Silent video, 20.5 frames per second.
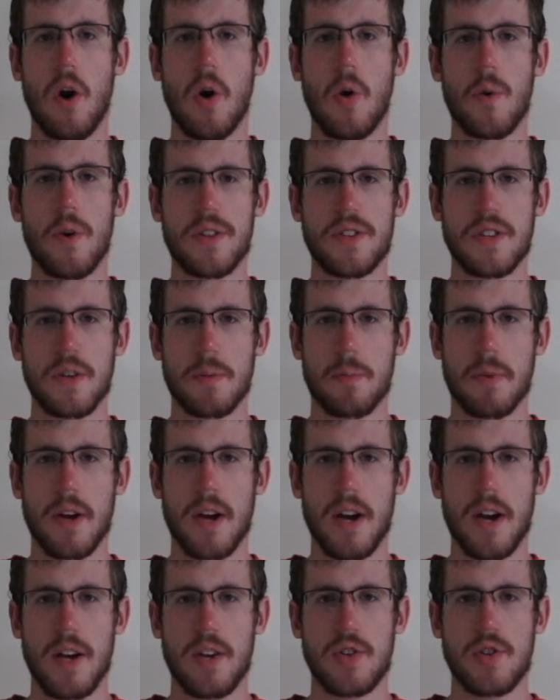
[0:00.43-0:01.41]
What's up
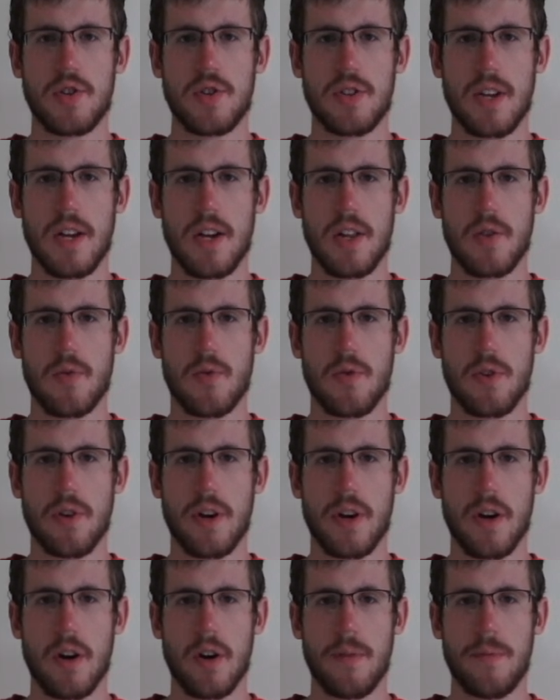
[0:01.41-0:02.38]
guys, Josiah LaRue
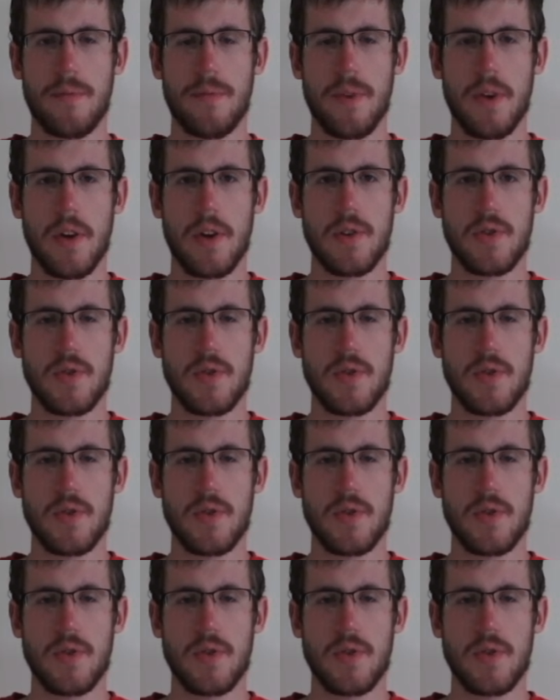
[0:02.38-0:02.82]
here.